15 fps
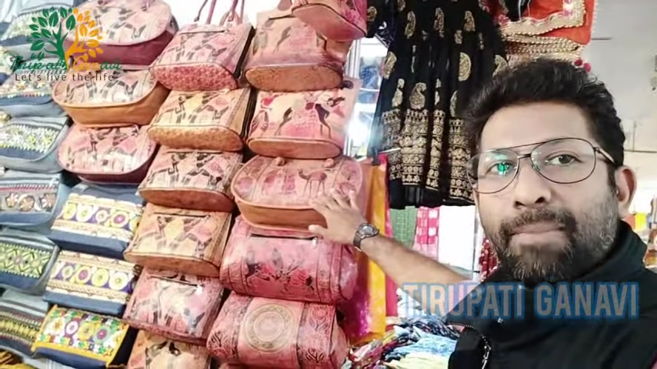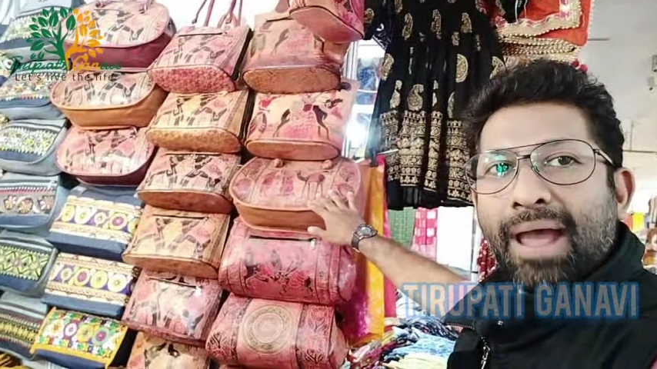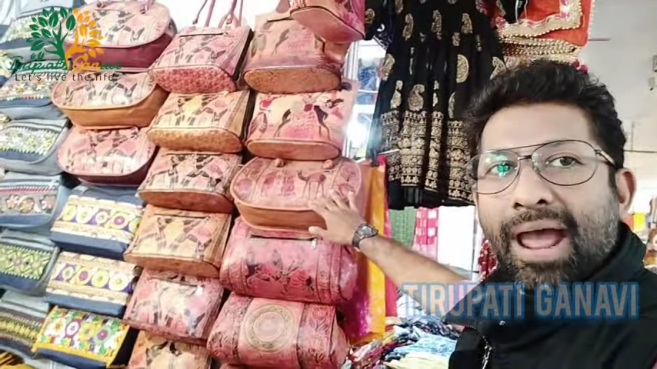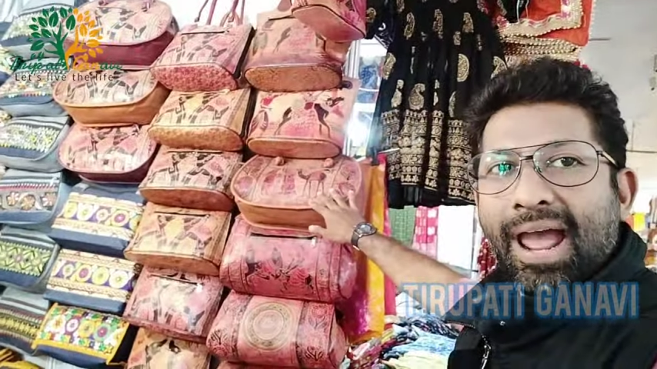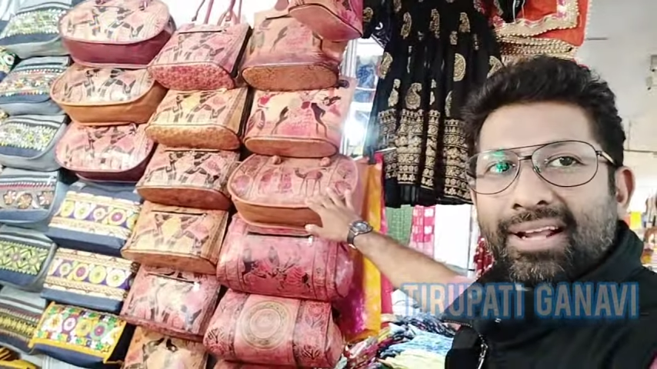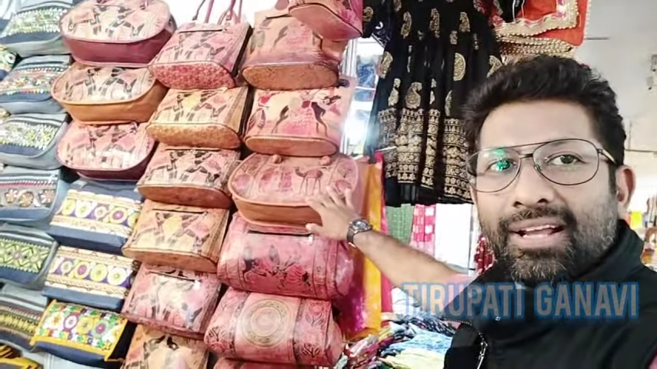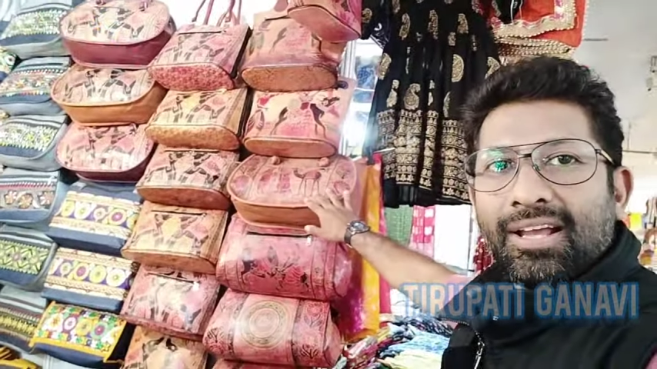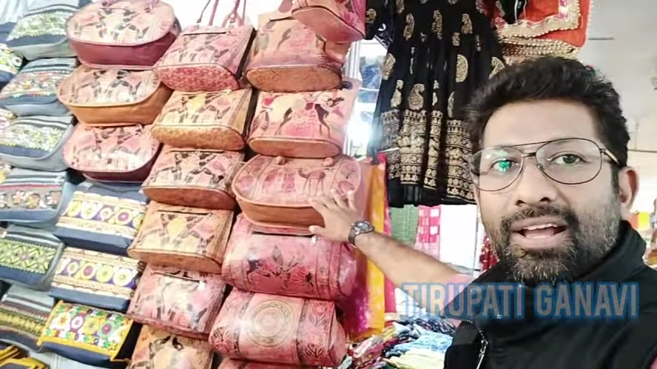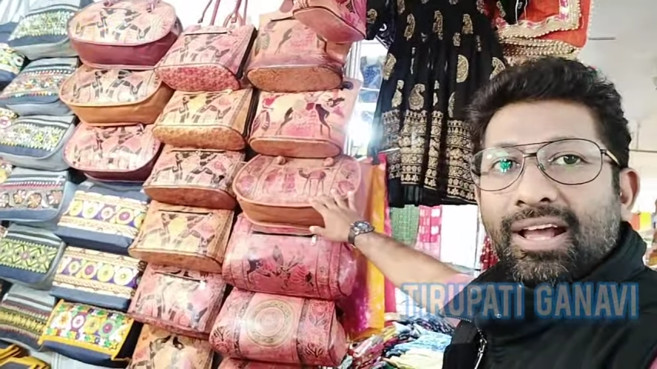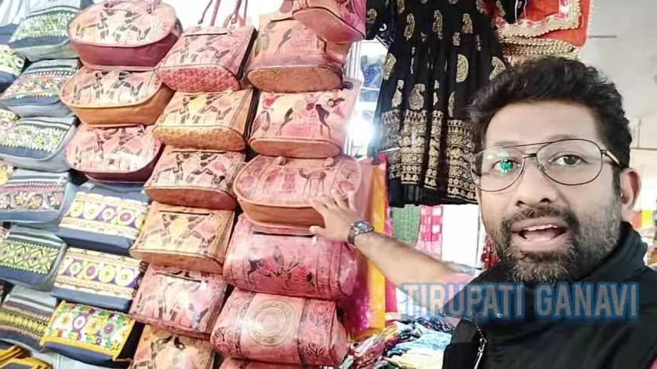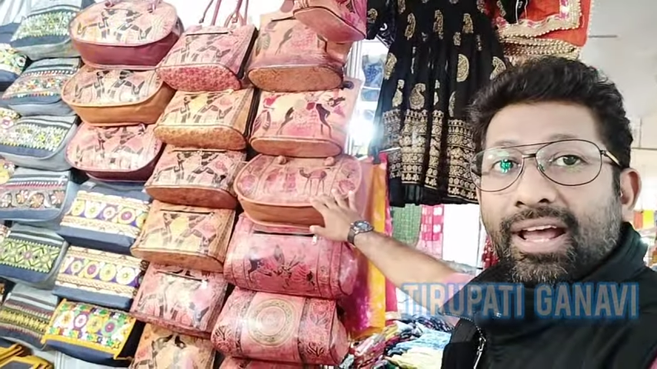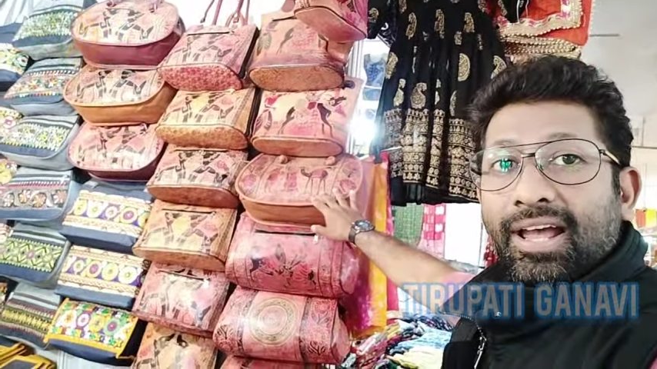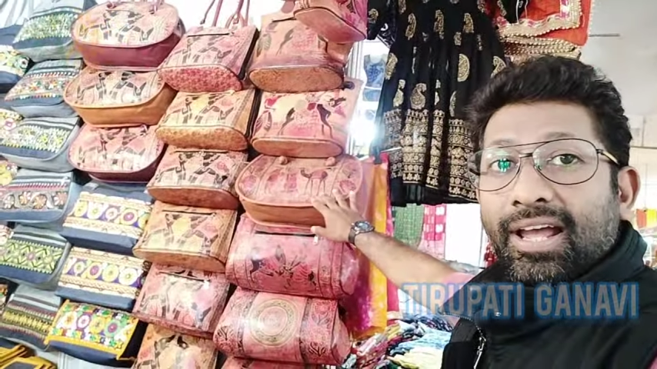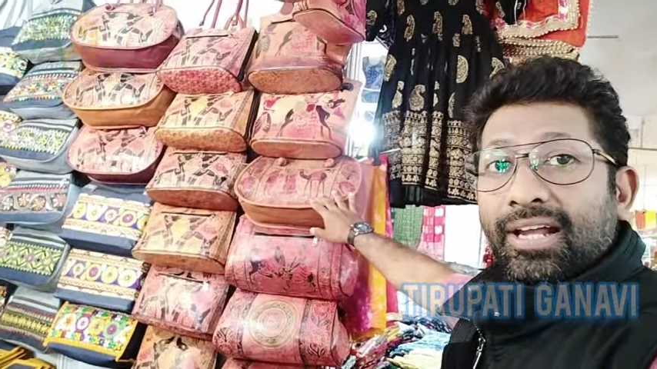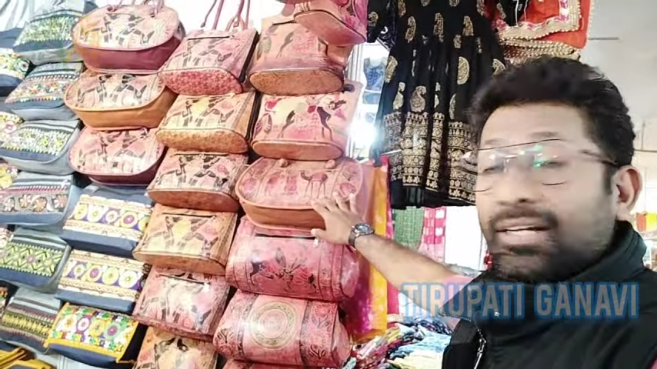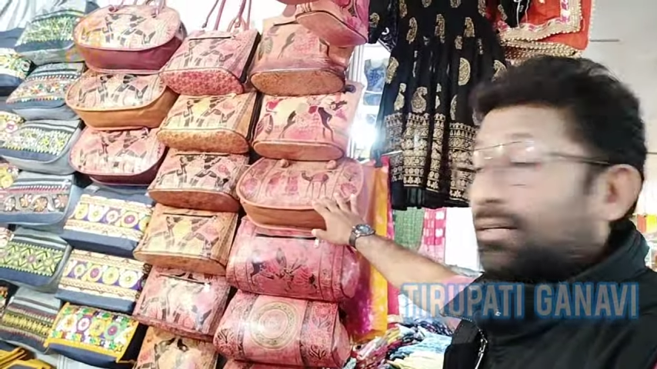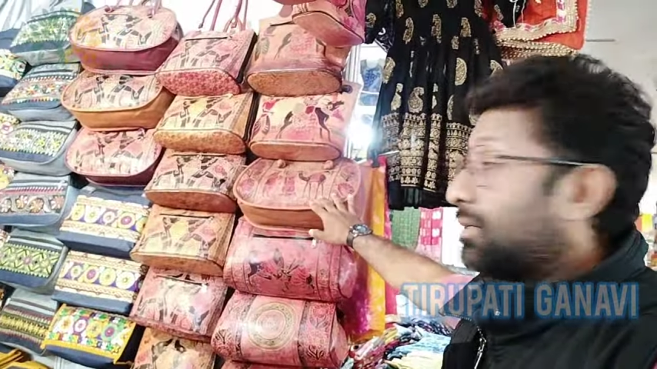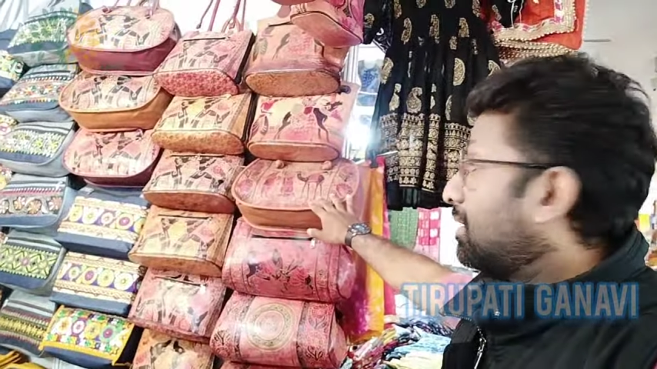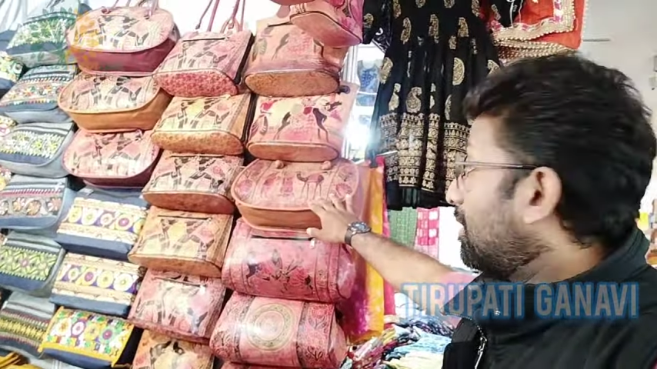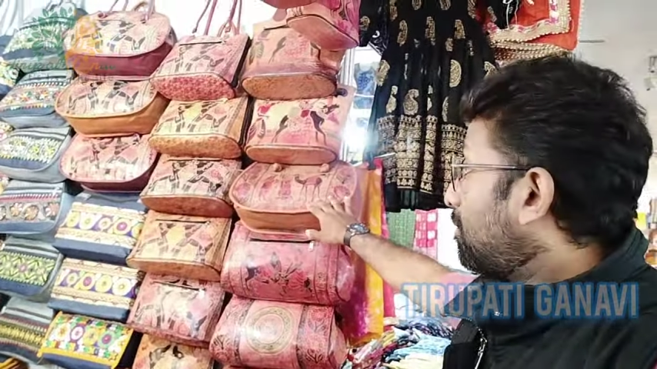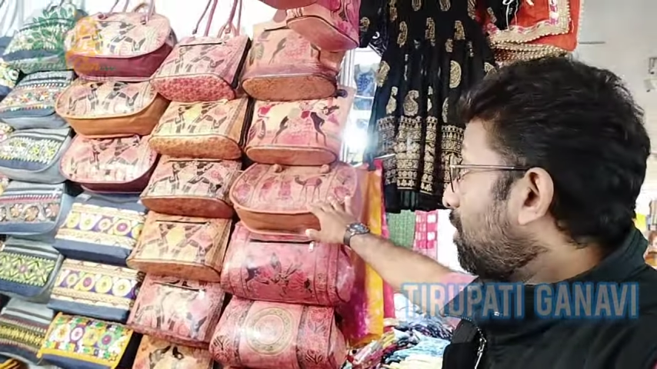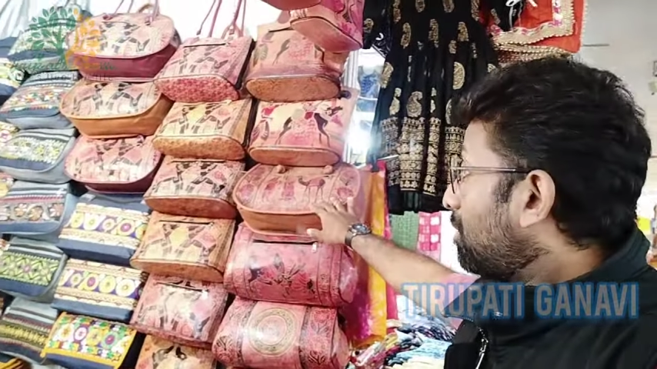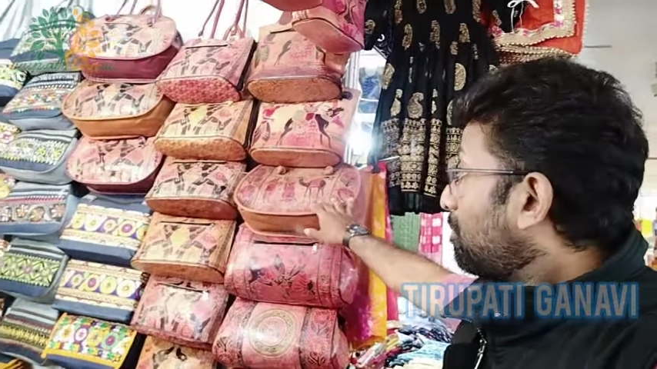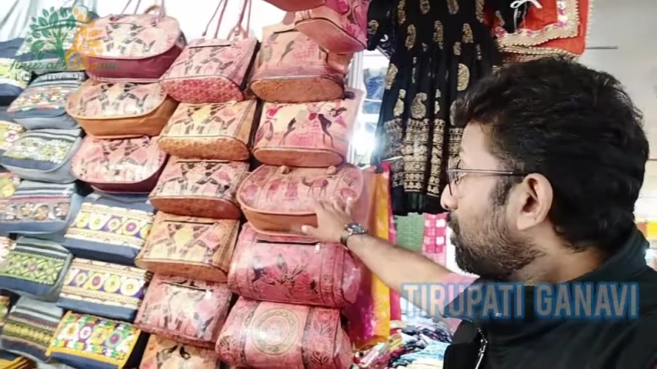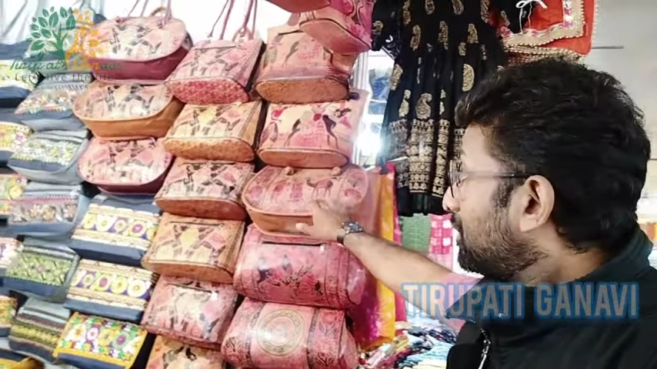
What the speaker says: bag. And one more